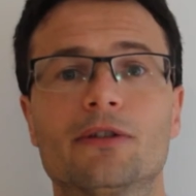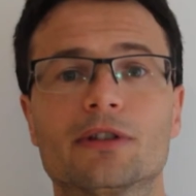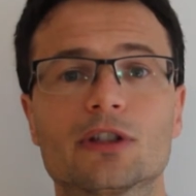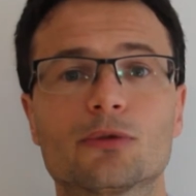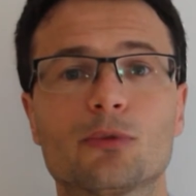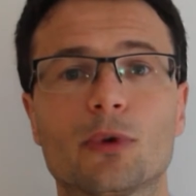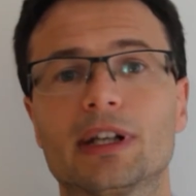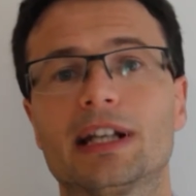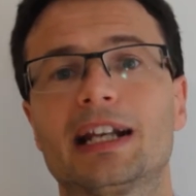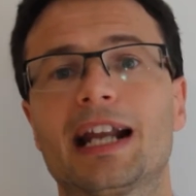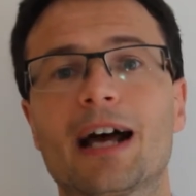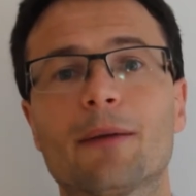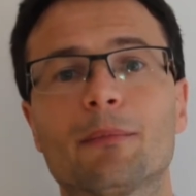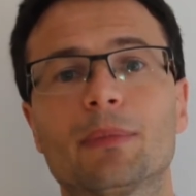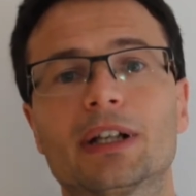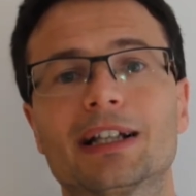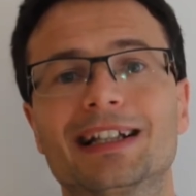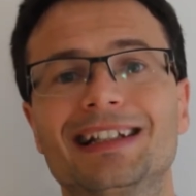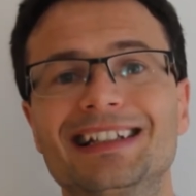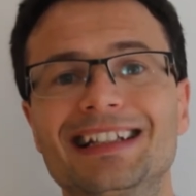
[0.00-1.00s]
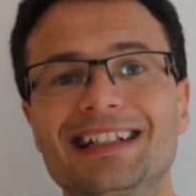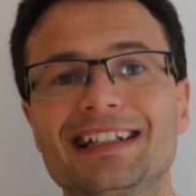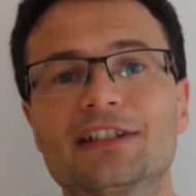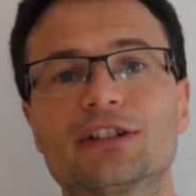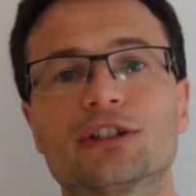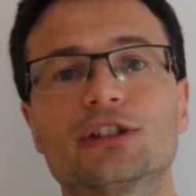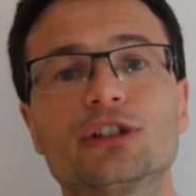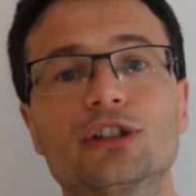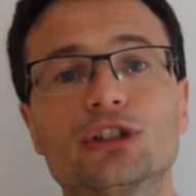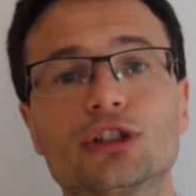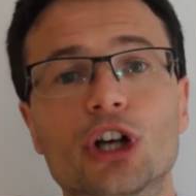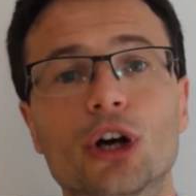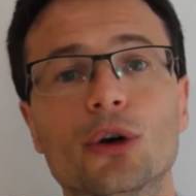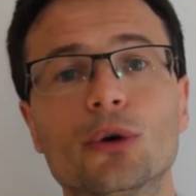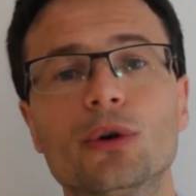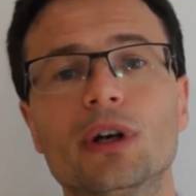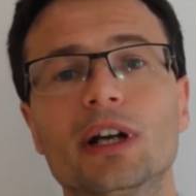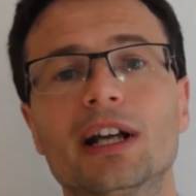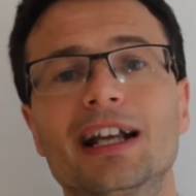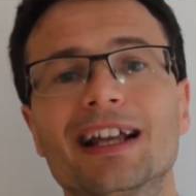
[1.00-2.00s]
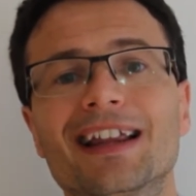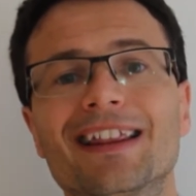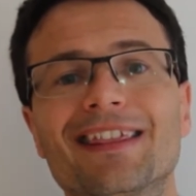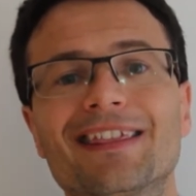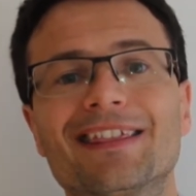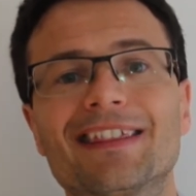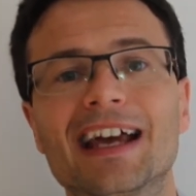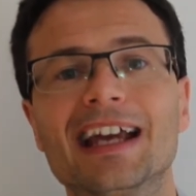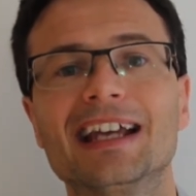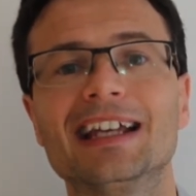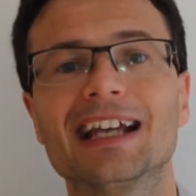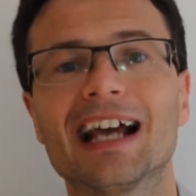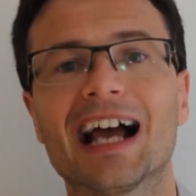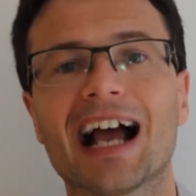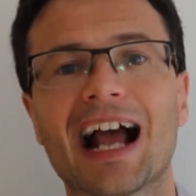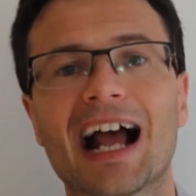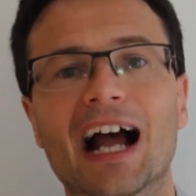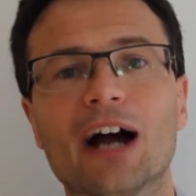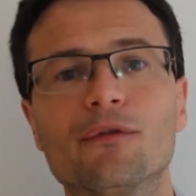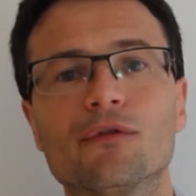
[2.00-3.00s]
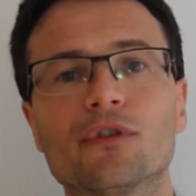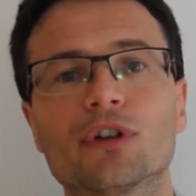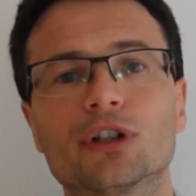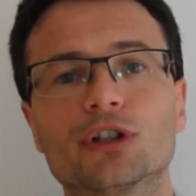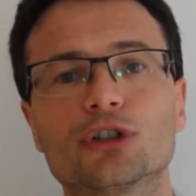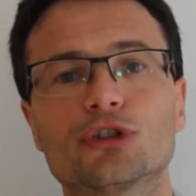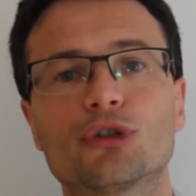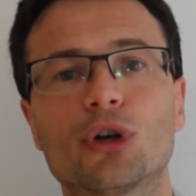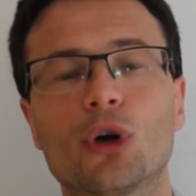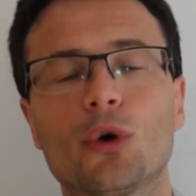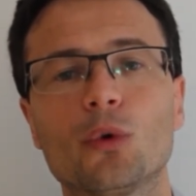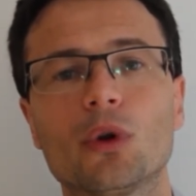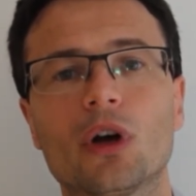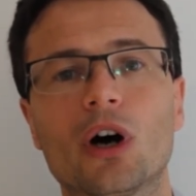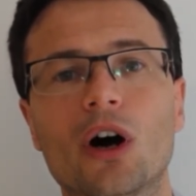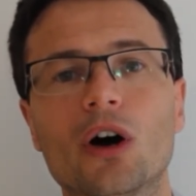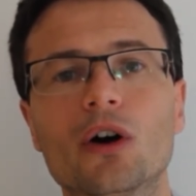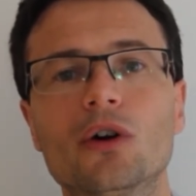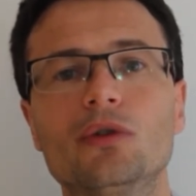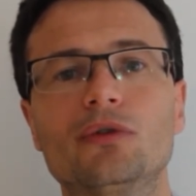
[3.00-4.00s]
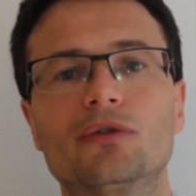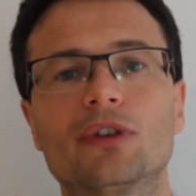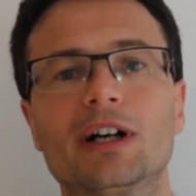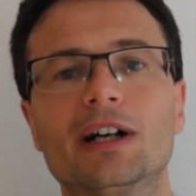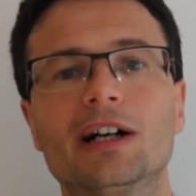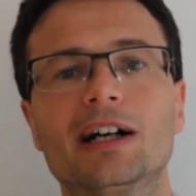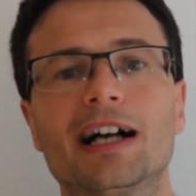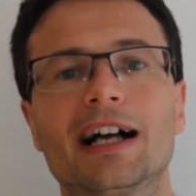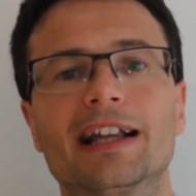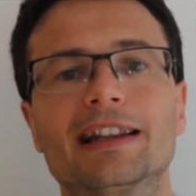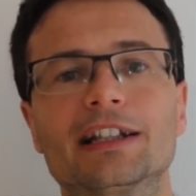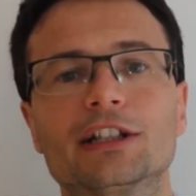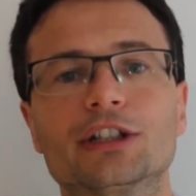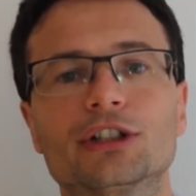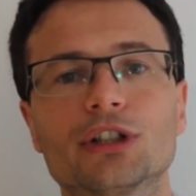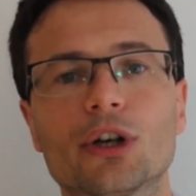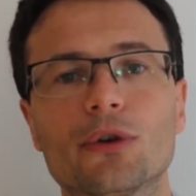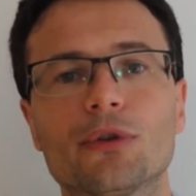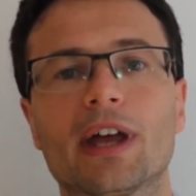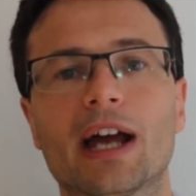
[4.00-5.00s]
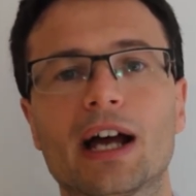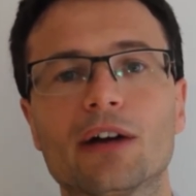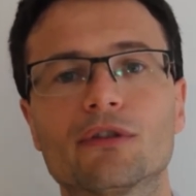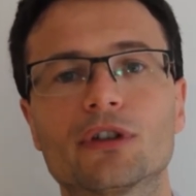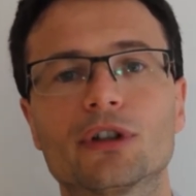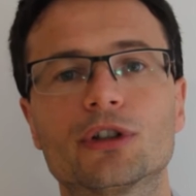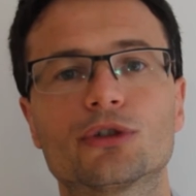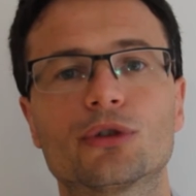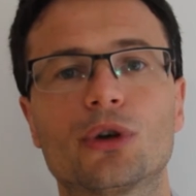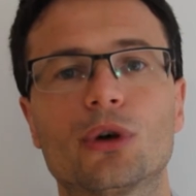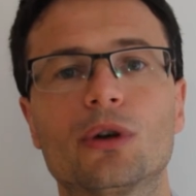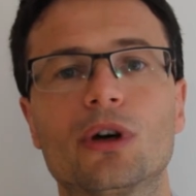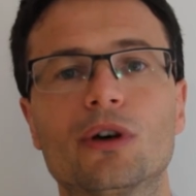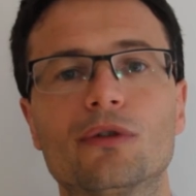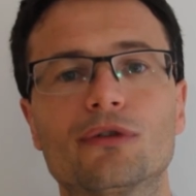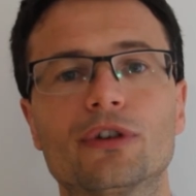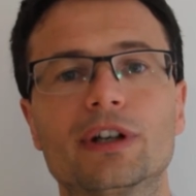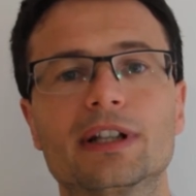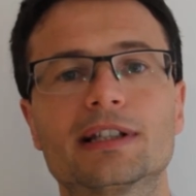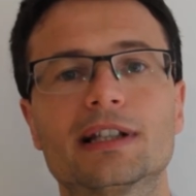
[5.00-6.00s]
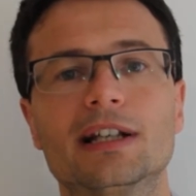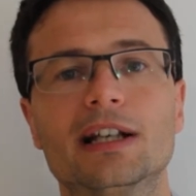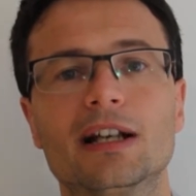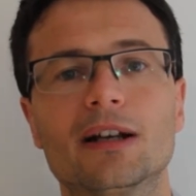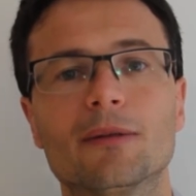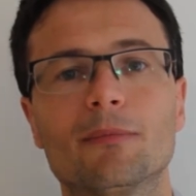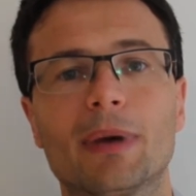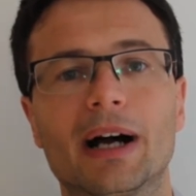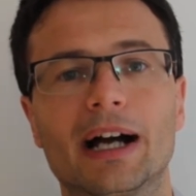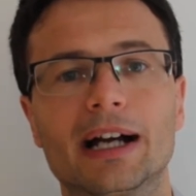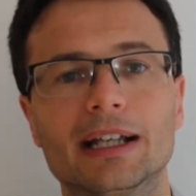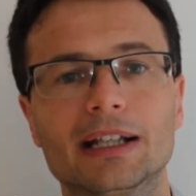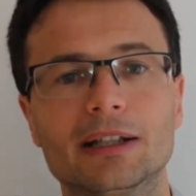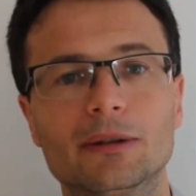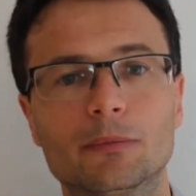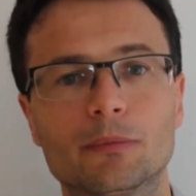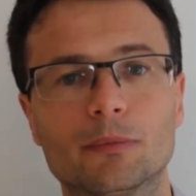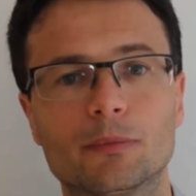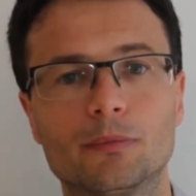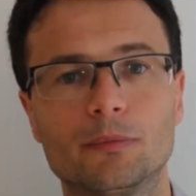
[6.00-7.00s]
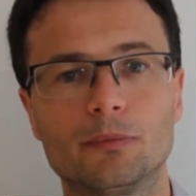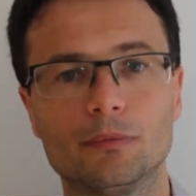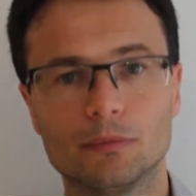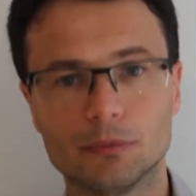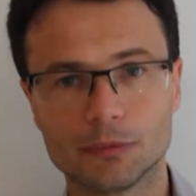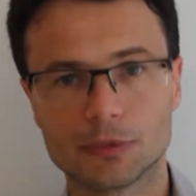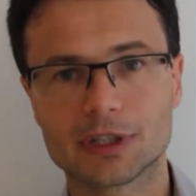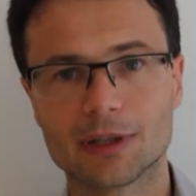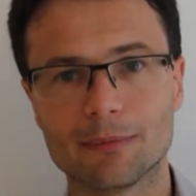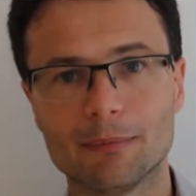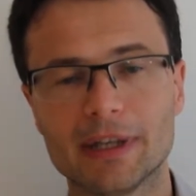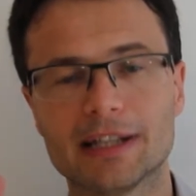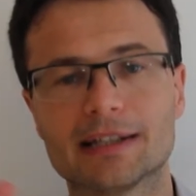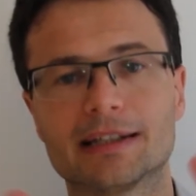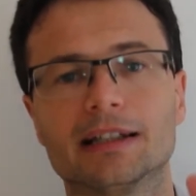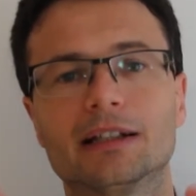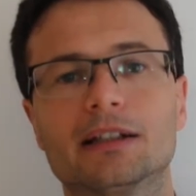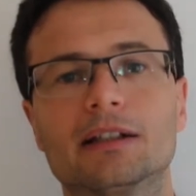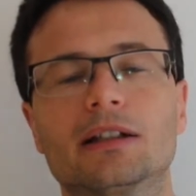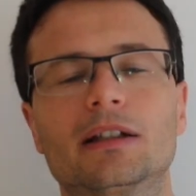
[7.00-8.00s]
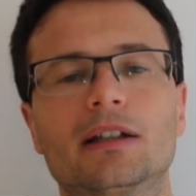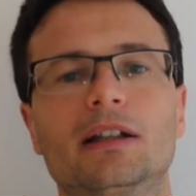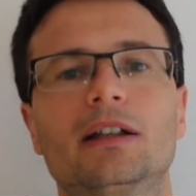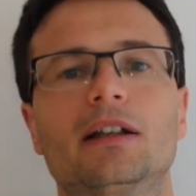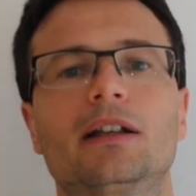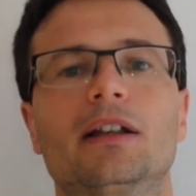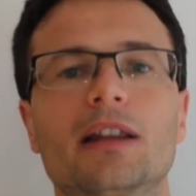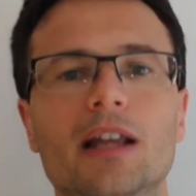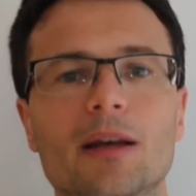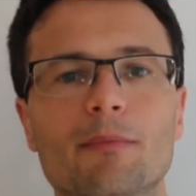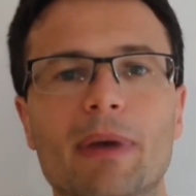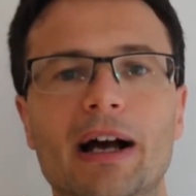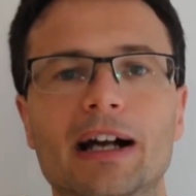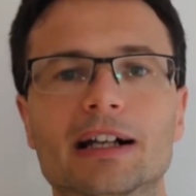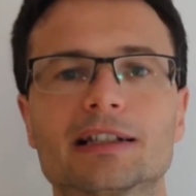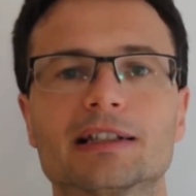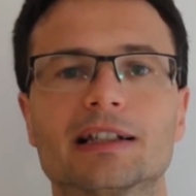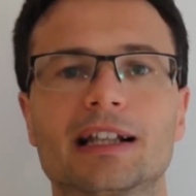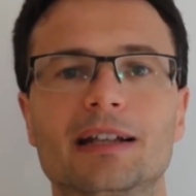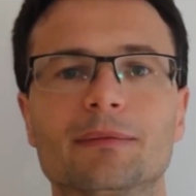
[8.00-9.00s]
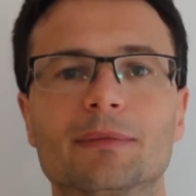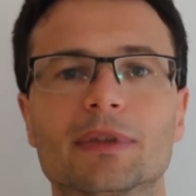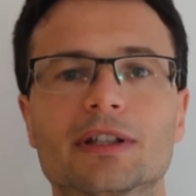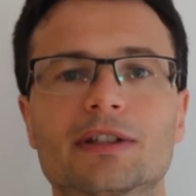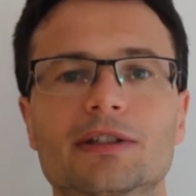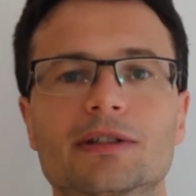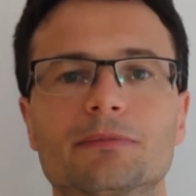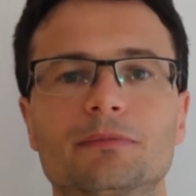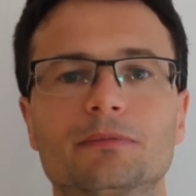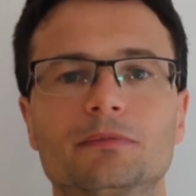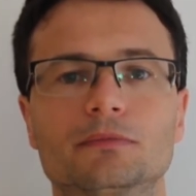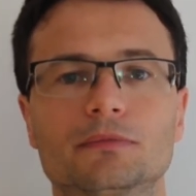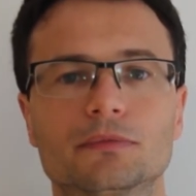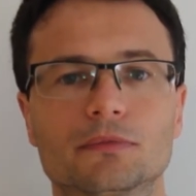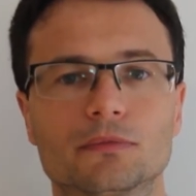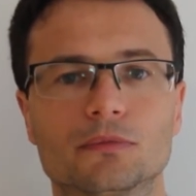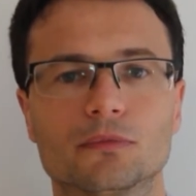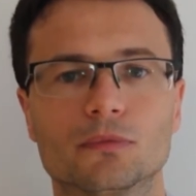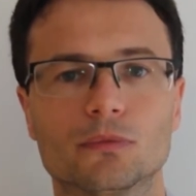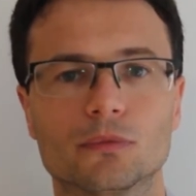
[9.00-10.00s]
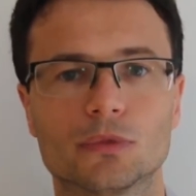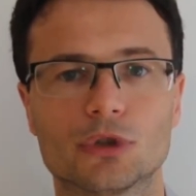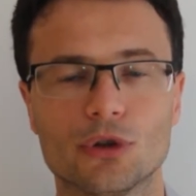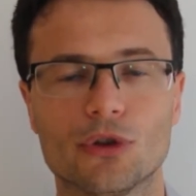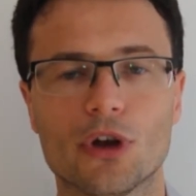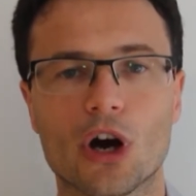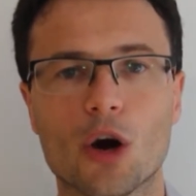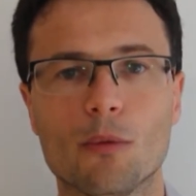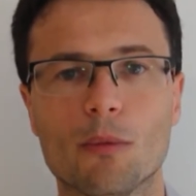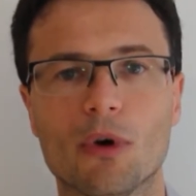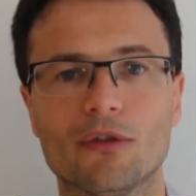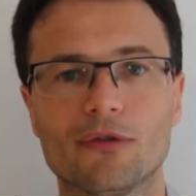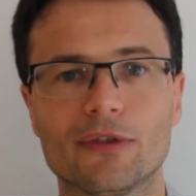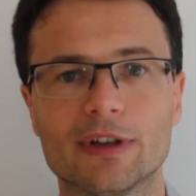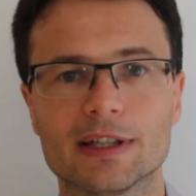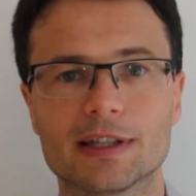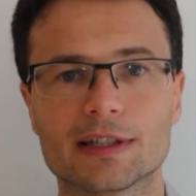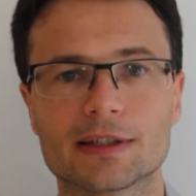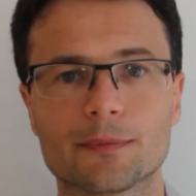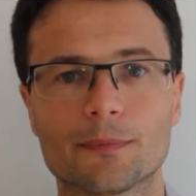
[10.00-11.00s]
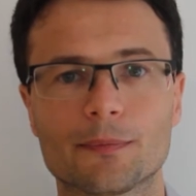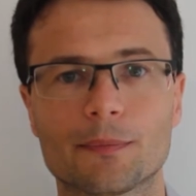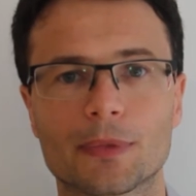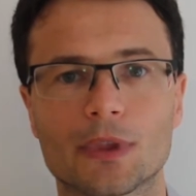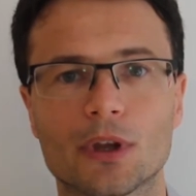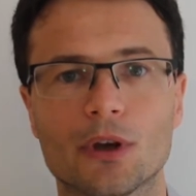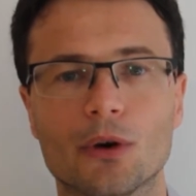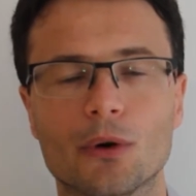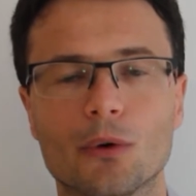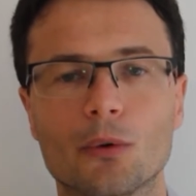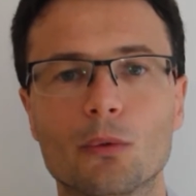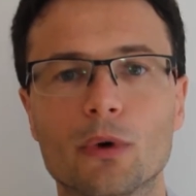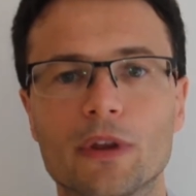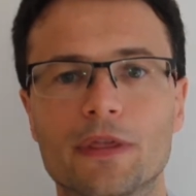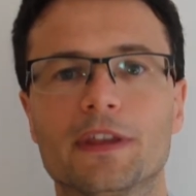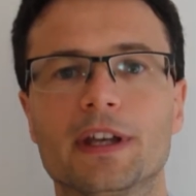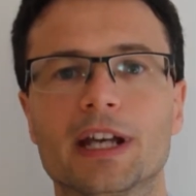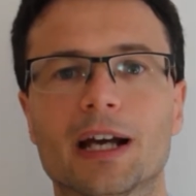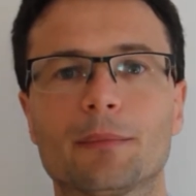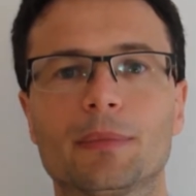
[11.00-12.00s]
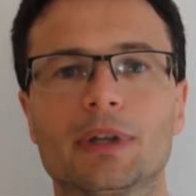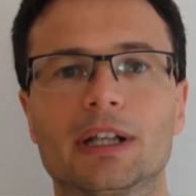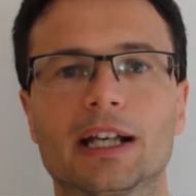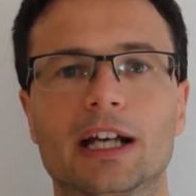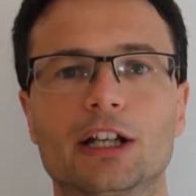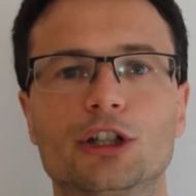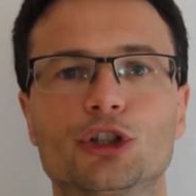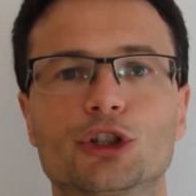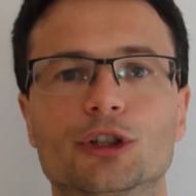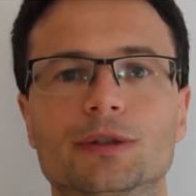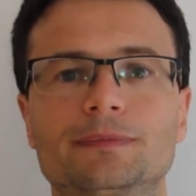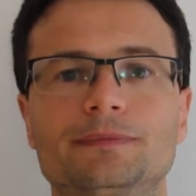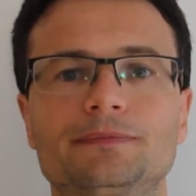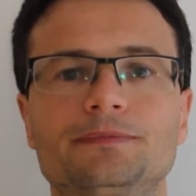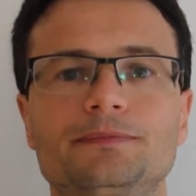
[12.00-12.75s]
is what an applicant needs to show they have control over, and they show they have control over it by submitting their bank statements to the Home Office with the application.